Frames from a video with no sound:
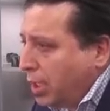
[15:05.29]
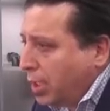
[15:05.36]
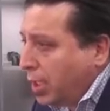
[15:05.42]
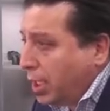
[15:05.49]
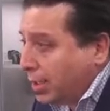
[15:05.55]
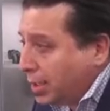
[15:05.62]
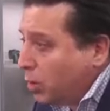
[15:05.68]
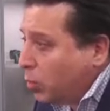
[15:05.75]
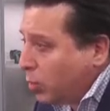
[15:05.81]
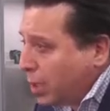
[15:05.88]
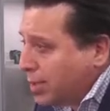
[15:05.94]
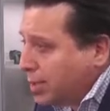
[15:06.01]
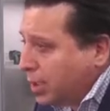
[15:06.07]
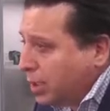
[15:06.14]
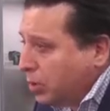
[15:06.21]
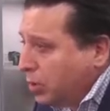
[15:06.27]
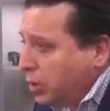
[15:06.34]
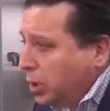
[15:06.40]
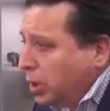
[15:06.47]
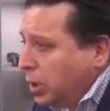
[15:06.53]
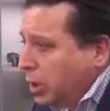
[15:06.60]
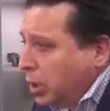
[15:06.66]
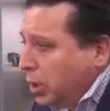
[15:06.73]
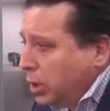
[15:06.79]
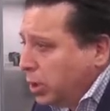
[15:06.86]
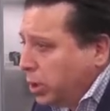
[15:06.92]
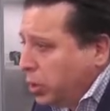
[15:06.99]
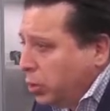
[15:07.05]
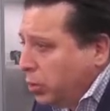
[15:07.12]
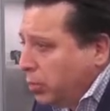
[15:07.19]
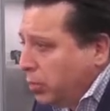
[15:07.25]
and Antiguo Casino mm -hmm. to
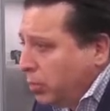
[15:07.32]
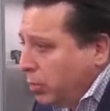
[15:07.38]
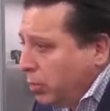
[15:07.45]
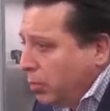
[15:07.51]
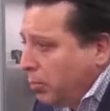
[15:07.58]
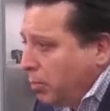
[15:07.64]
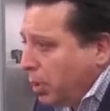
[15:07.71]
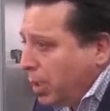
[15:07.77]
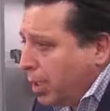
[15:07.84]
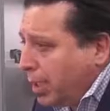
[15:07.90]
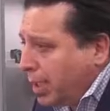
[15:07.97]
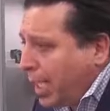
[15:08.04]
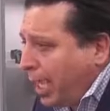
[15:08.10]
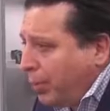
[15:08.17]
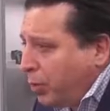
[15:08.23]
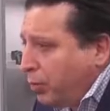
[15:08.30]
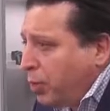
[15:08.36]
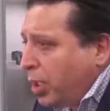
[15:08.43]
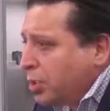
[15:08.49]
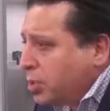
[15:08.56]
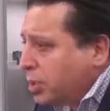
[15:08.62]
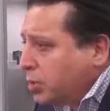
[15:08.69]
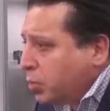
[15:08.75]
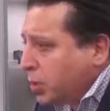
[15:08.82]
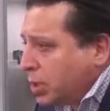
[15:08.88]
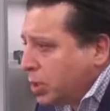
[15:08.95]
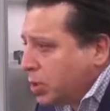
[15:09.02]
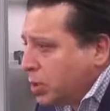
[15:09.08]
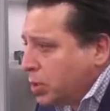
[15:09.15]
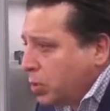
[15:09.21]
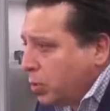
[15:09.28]
do capital projects which
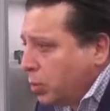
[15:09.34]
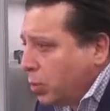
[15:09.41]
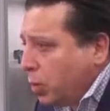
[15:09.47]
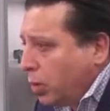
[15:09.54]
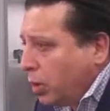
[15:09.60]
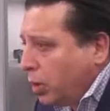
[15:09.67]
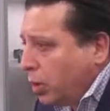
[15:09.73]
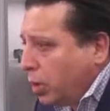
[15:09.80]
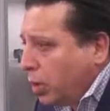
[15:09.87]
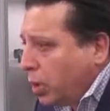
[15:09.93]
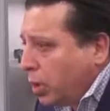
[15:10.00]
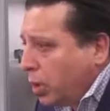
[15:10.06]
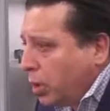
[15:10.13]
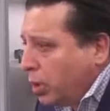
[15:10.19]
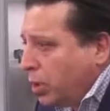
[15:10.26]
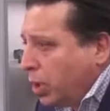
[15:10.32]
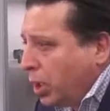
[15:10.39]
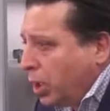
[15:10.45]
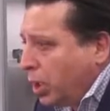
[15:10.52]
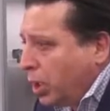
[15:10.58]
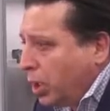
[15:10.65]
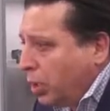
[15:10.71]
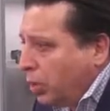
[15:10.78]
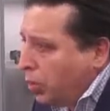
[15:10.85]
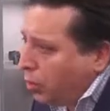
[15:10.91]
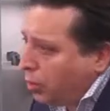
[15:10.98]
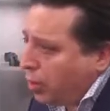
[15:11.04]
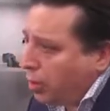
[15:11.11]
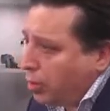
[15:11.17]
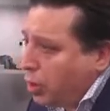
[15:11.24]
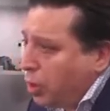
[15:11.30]
were done
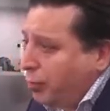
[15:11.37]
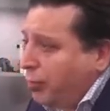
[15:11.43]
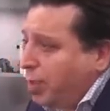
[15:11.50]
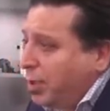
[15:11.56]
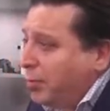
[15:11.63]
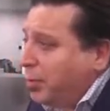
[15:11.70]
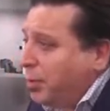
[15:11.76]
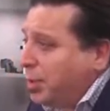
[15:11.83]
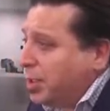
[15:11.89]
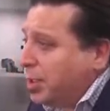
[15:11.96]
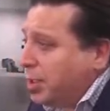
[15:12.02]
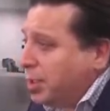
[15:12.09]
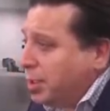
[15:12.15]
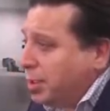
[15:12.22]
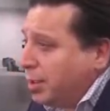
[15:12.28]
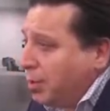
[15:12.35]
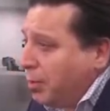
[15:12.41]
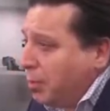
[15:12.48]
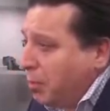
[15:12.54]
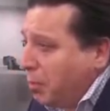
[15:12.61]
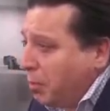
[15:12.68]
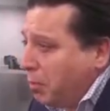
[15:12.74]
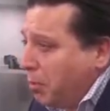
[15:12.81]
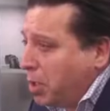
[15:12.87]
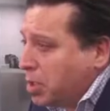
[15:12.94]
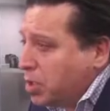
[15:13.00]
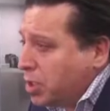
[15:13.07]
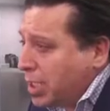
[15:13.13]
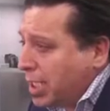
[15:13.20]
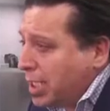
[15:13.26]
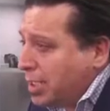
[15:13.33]
or could have been implemented much
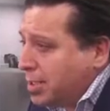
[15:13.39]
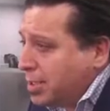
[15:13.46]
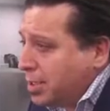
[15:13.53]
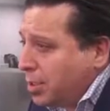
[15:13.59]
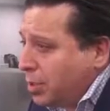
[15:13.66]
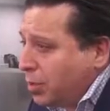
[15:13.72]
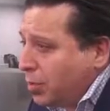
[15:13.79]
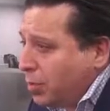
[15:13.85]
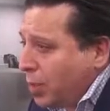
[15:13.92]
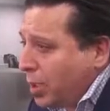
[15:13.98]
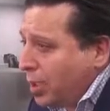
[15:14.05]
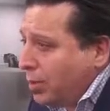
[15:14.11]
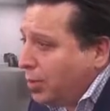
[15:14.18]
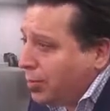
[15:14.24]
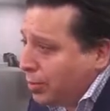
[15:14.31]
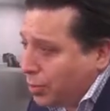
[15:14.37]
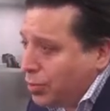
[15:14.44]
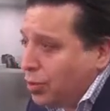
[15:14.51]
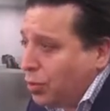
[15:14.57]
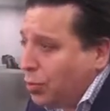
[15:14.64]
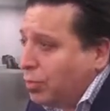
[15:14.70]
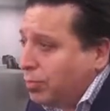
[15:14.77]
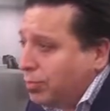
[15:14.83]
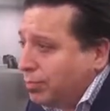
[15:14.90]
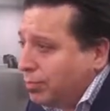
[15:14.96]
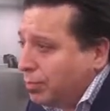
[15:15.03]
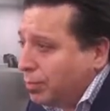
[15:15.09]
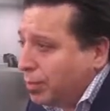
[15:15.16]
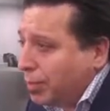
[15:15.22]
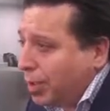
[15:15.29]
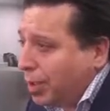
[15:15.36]
easier when there's no
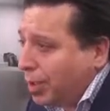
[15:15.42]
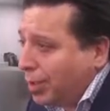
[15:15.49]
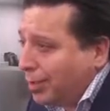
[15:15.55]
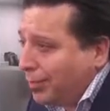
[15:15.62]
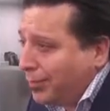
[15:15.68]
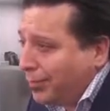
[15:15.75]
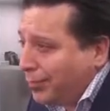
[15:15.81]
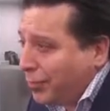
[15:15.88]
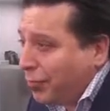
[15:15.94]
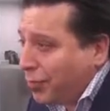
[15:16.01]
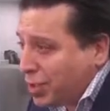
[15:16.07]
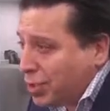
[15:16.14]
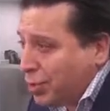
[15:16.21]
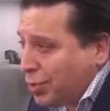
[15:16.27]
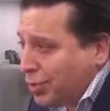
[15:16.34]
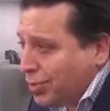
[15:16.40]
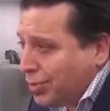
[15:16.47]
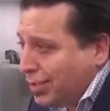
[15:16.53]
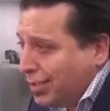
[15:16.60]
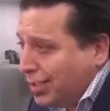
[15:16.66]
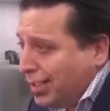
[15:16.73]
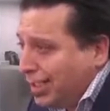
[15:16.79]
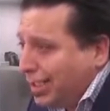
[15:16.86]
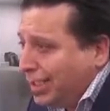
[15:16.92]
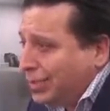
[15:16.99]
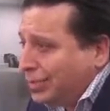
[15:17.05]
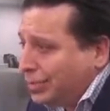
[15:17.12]
um, visitors. Mm-hmm.